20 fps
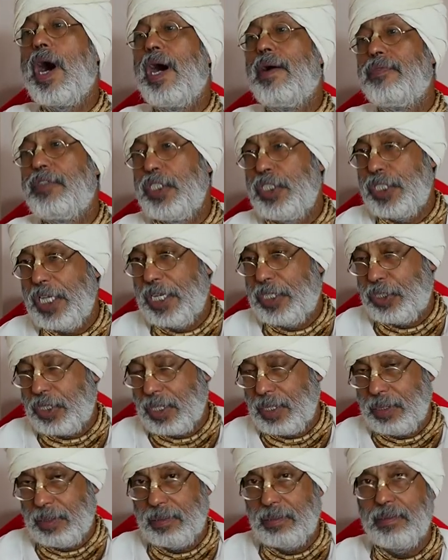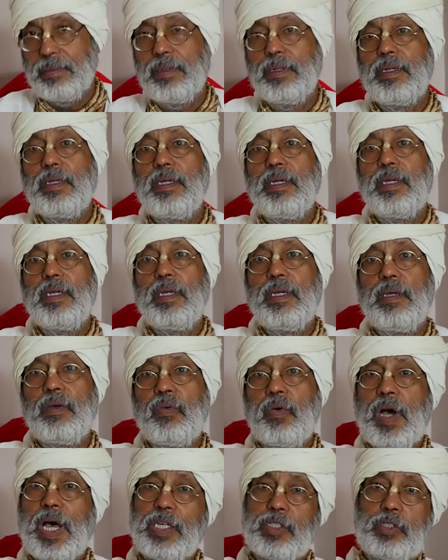of dejection.
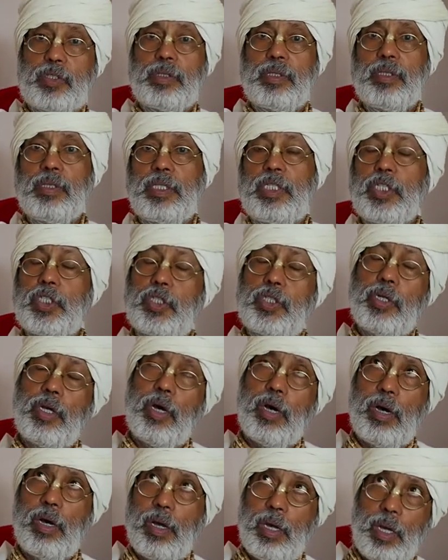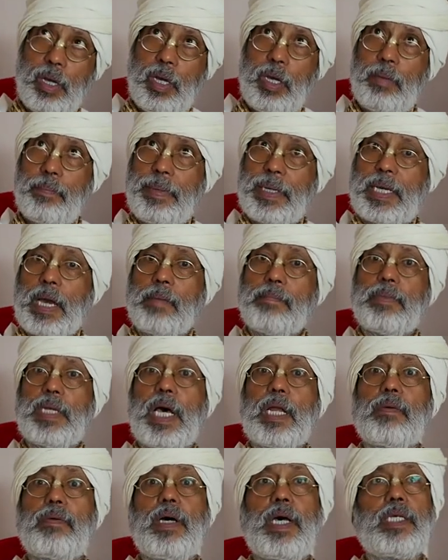First, Krishna become
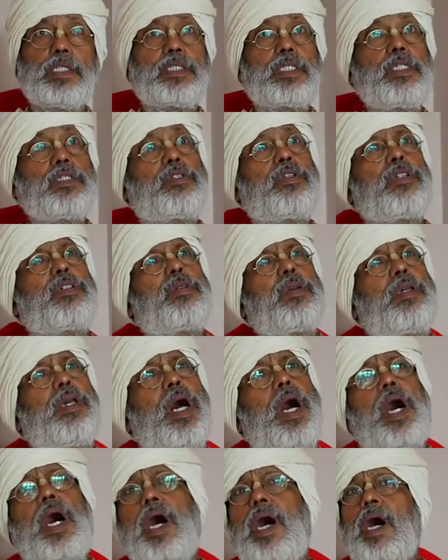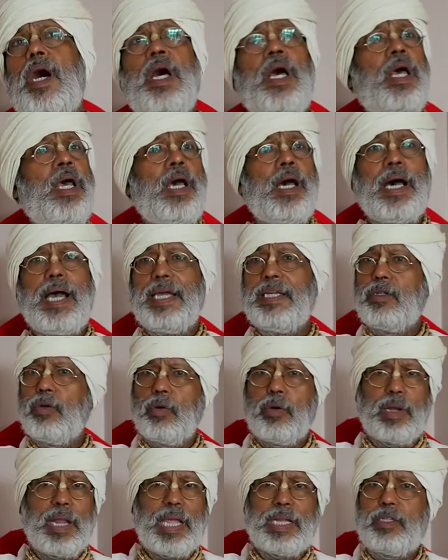nervous. Krishna says, oh, I
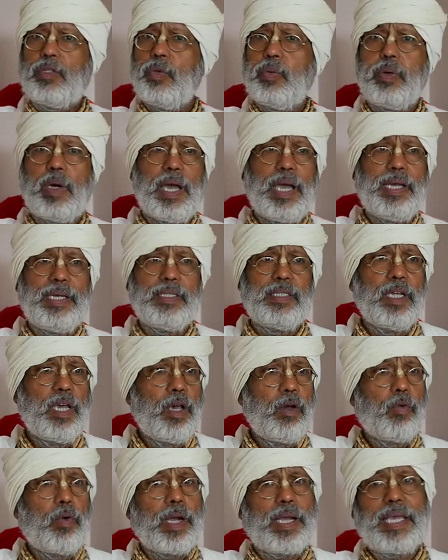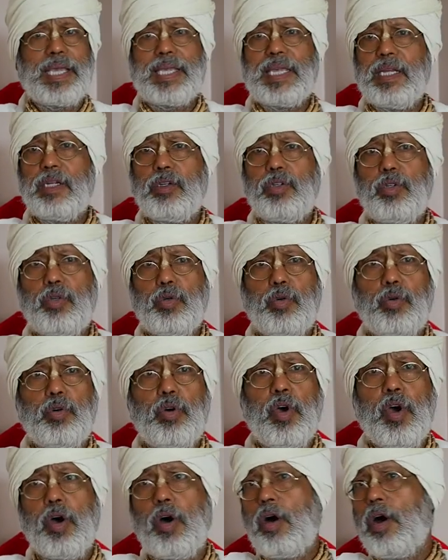don't like to fight. What I can
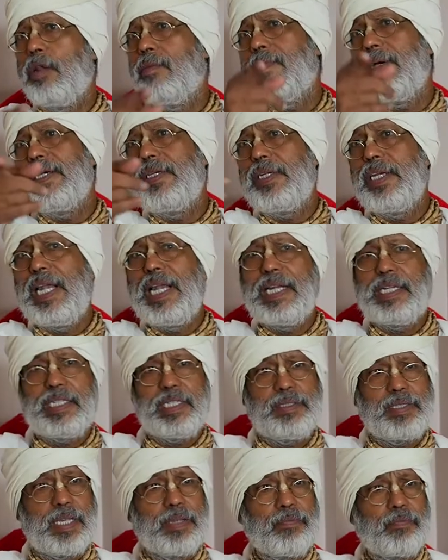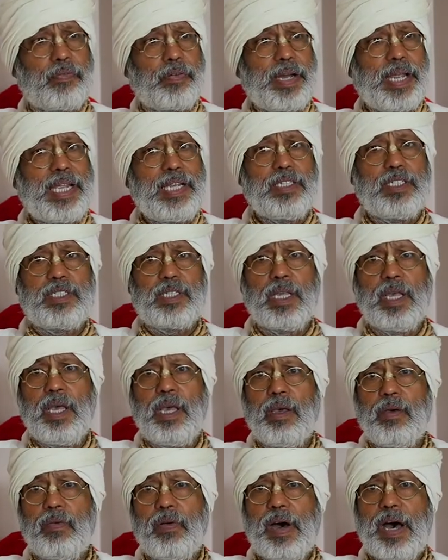do? All my relatives and friends,
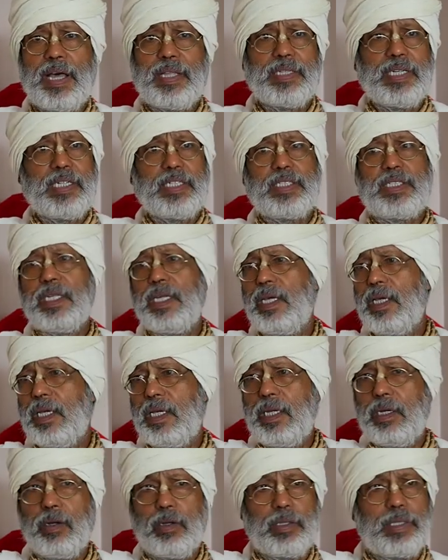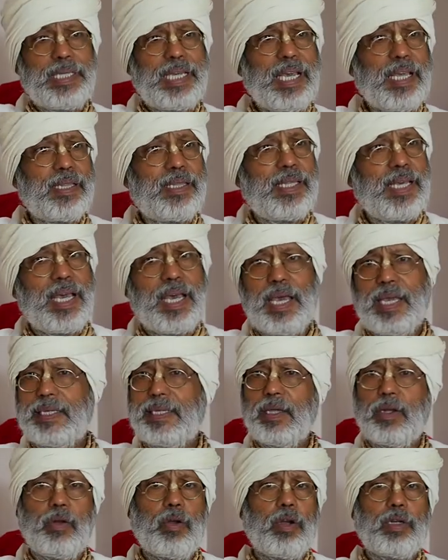Fathers, you know, they are there, I
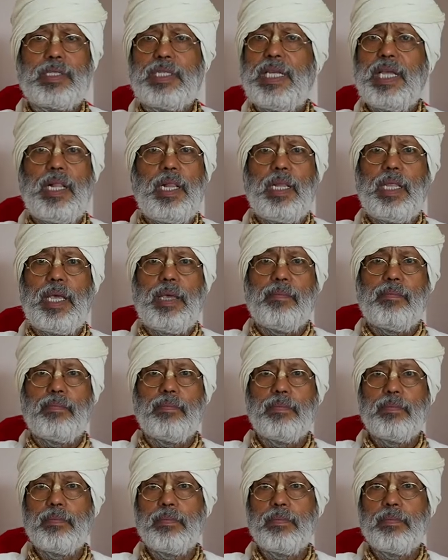cannot kill them.